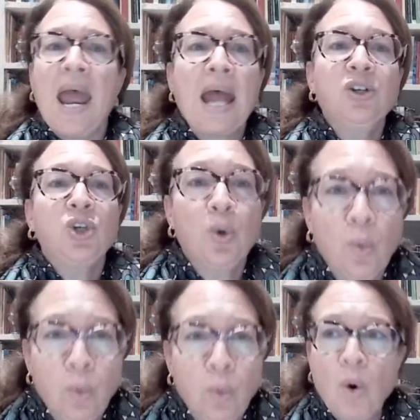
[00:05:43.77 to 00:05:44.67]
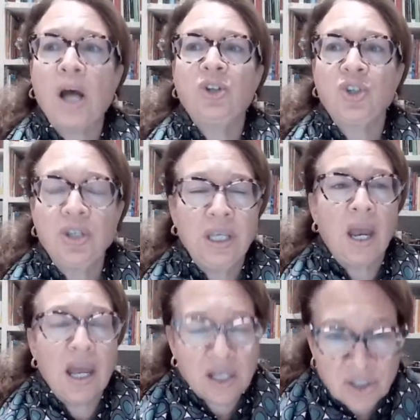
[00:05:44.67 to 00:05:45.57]
And to watch
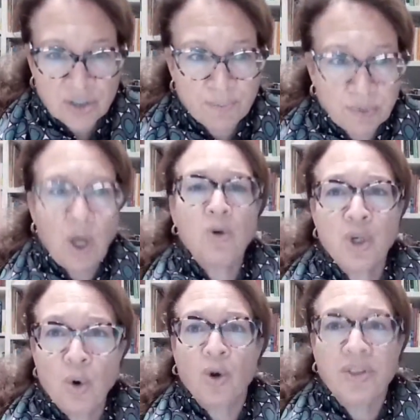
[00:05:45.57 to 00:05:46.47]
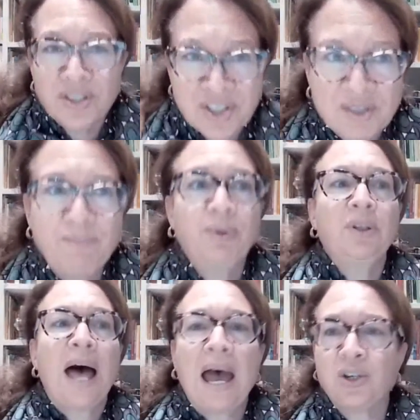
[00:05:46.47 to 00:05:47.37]
the explosion or the
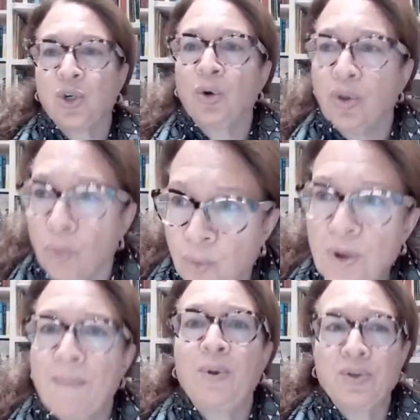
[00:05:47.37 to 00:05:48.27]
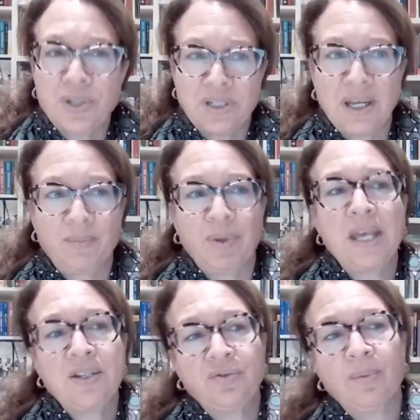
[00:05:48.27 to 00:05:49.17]
splash or the ripples that take
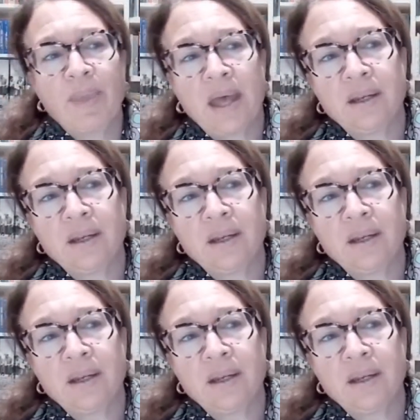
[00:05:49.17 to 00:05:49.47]
place from